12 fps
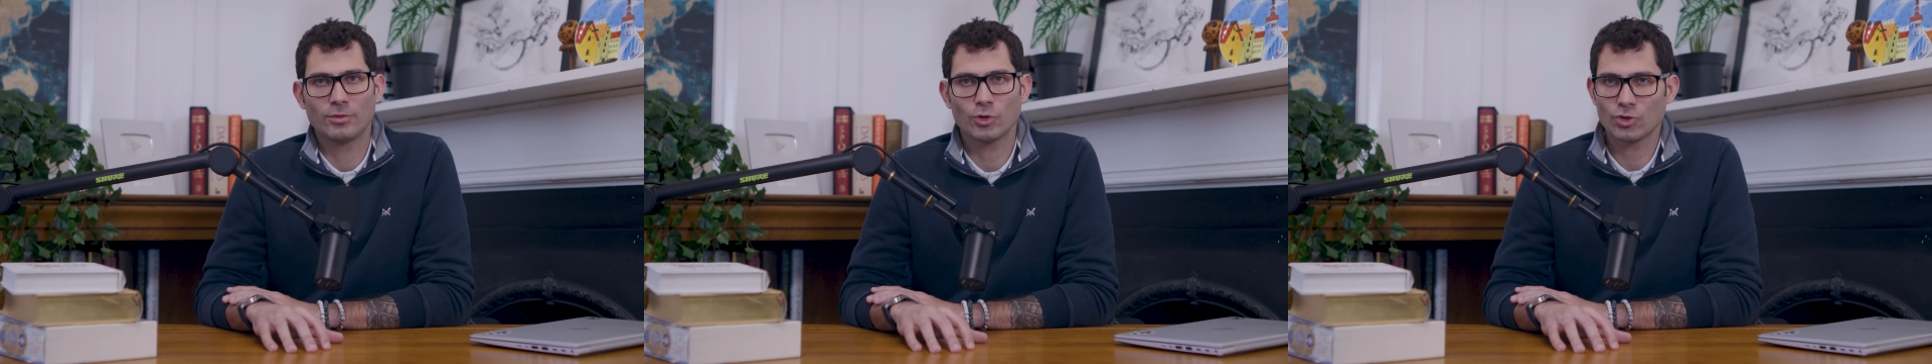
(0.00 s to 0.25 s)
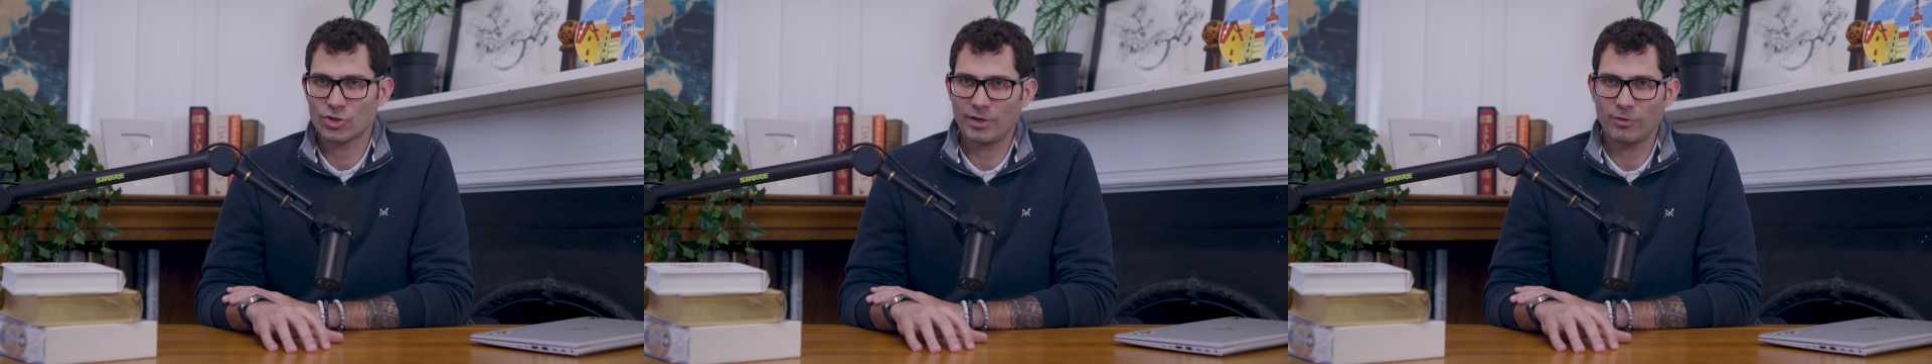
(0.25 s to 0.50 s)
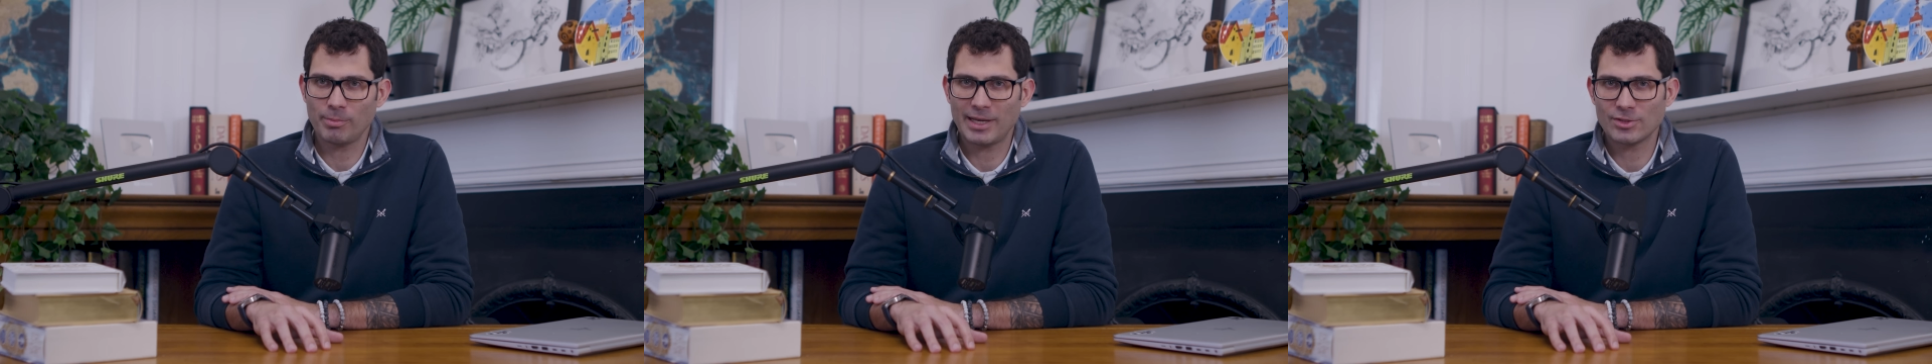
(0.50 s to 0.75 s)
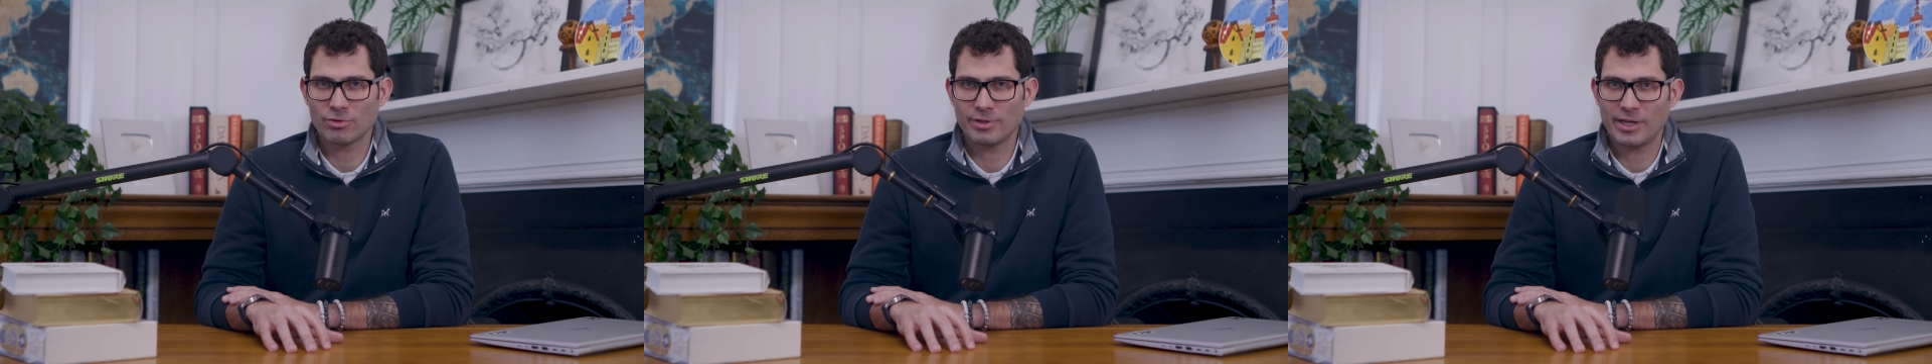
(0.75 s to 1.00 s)
You can shuffle
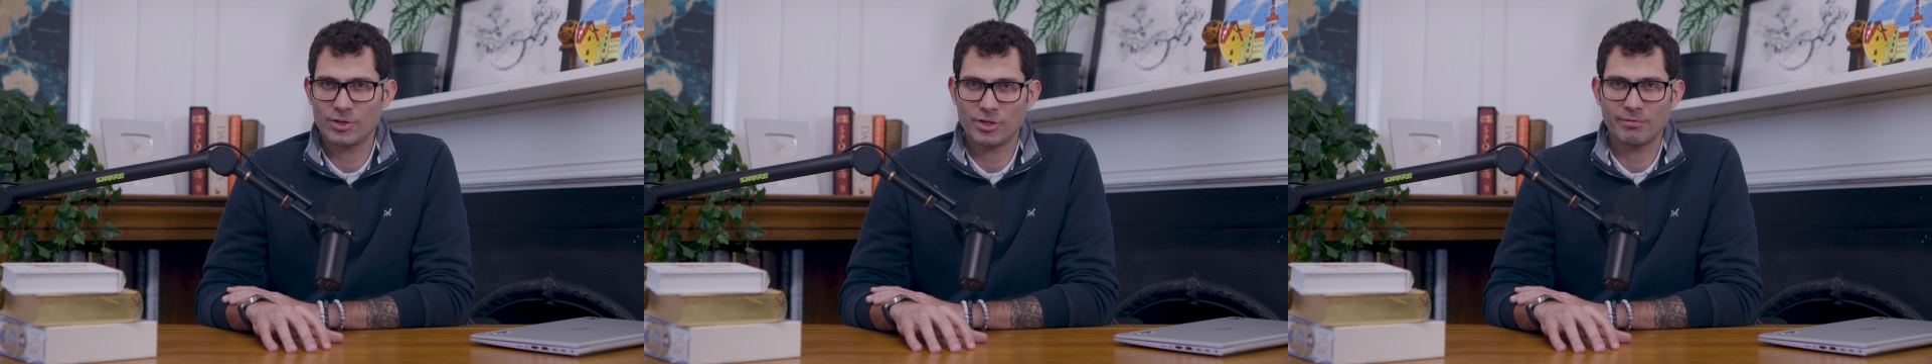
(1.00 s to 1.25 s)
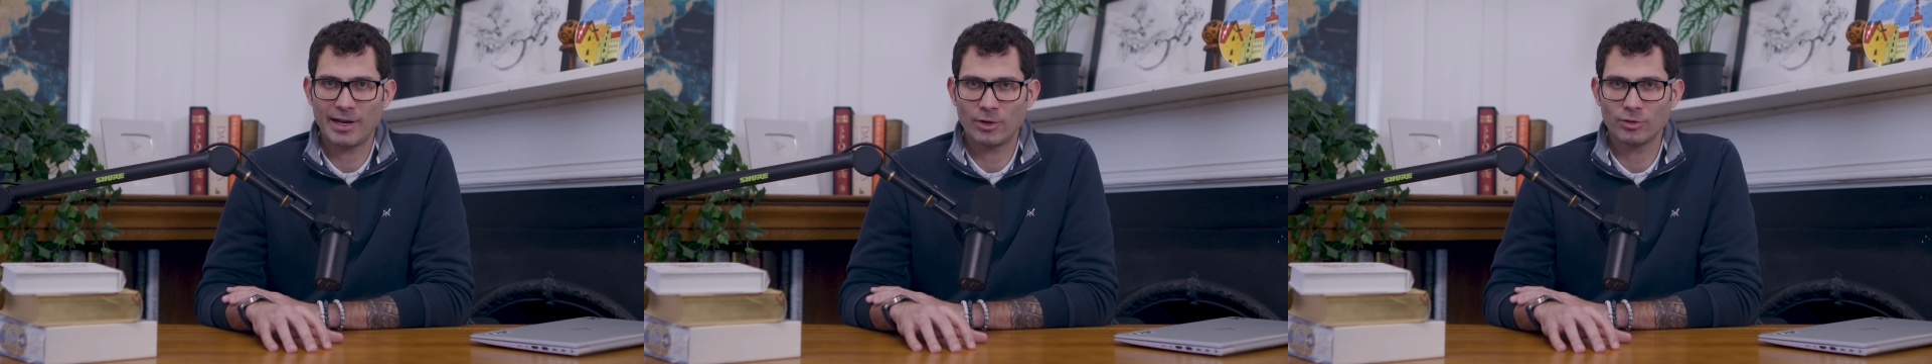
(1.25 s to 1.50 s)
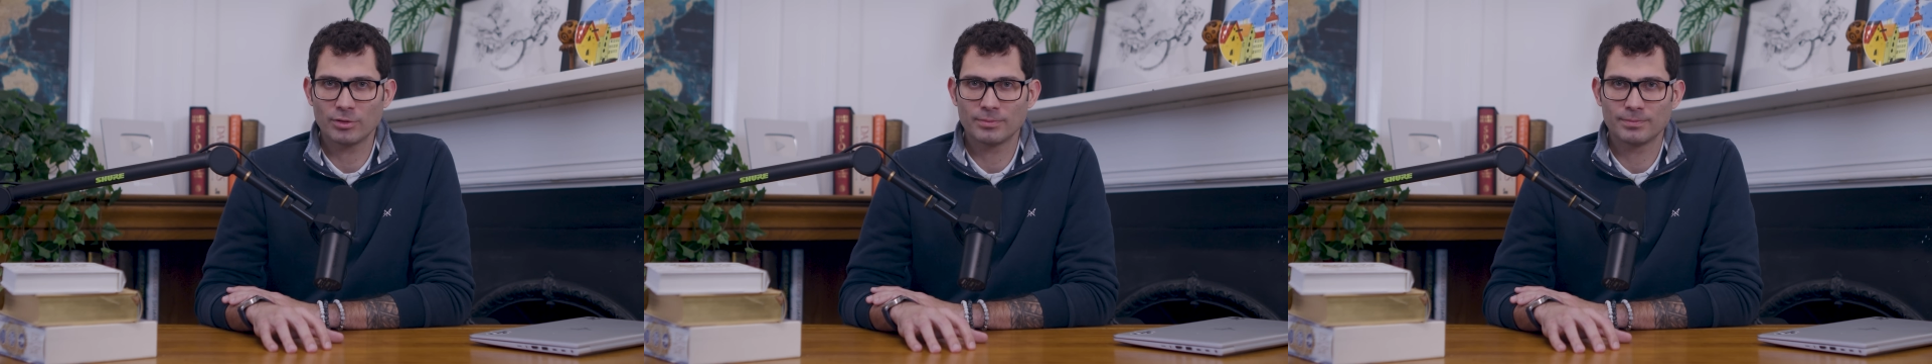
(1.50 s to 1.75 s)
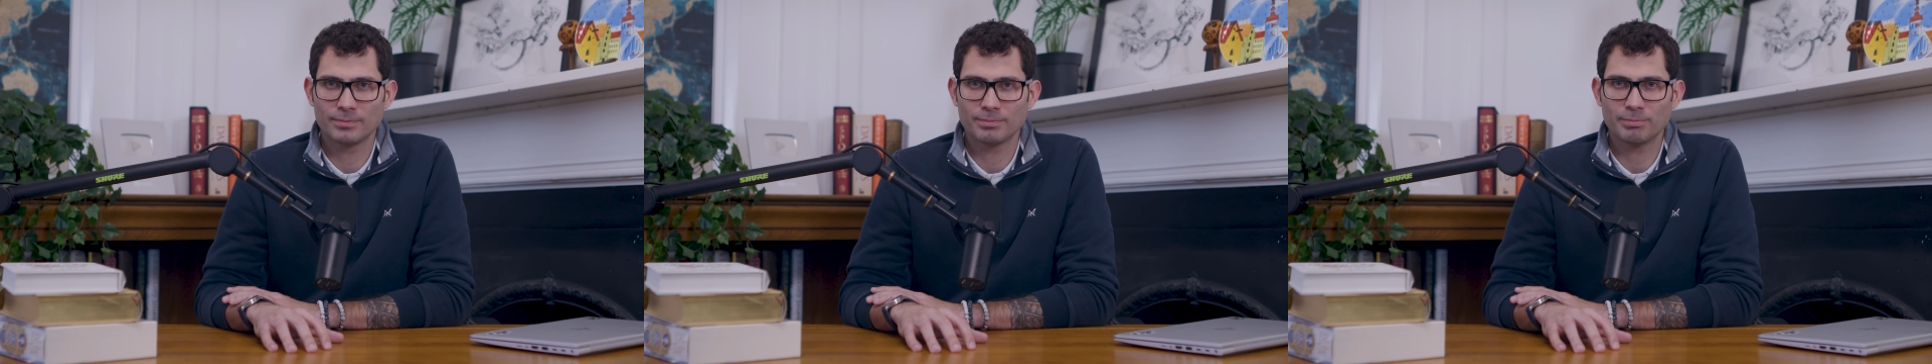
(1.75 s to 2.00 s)
matter and energy around,
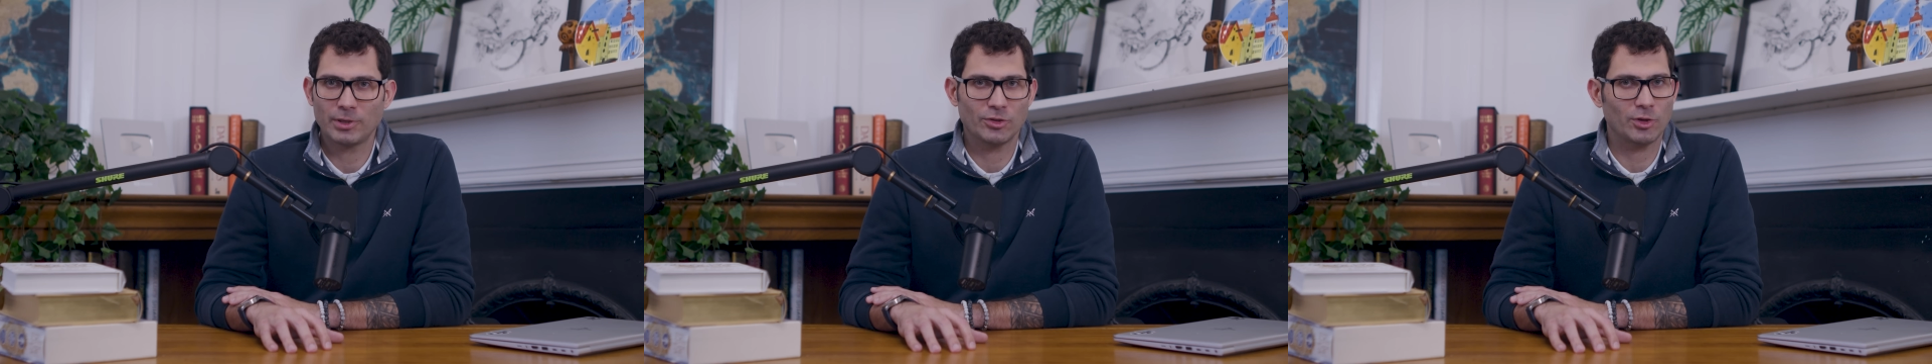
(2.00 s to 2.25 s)
but you